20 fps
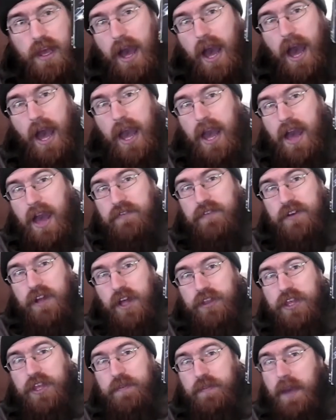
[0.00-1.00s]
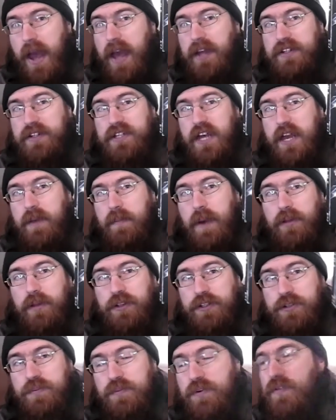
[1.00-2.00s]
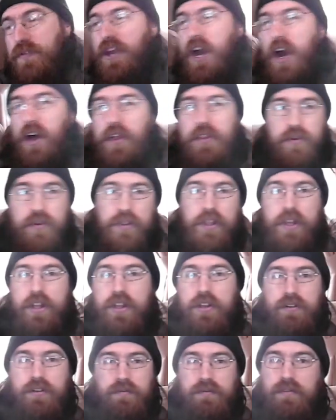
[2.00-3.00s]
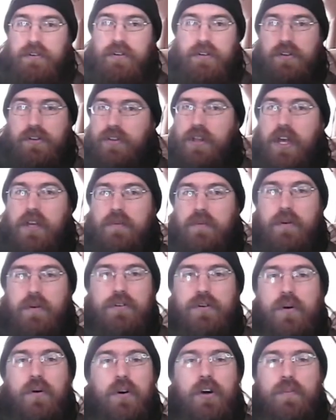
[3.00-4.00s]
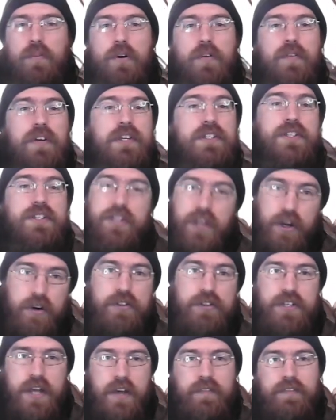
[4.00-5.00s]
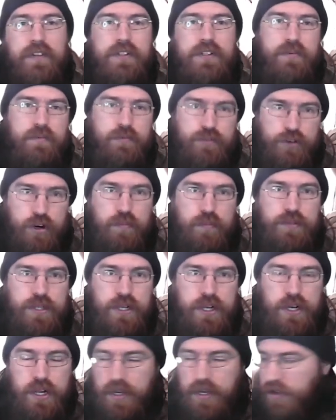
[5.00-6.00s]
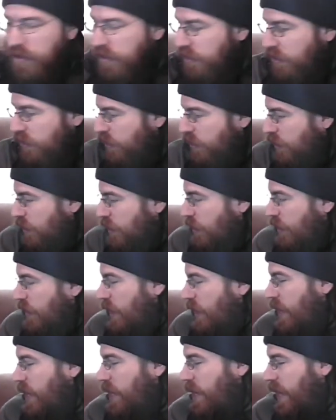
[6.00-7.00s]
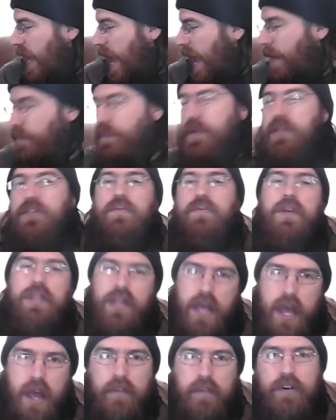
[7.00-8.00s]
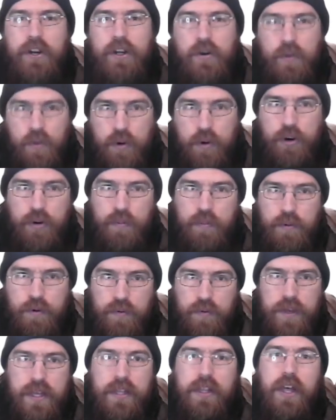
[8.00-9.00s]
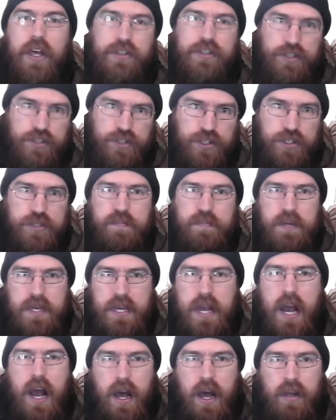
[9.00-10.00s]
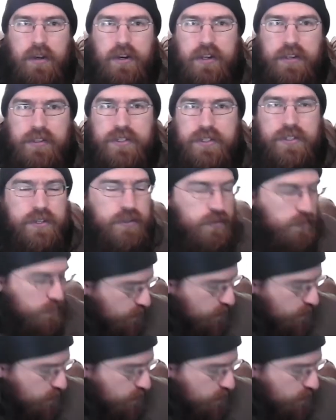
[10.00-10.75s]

I have nothing bad to say about this movie other than, like most horror movies, there's definitely some tropes in it. It happens with every horror movie. Let's just be honest.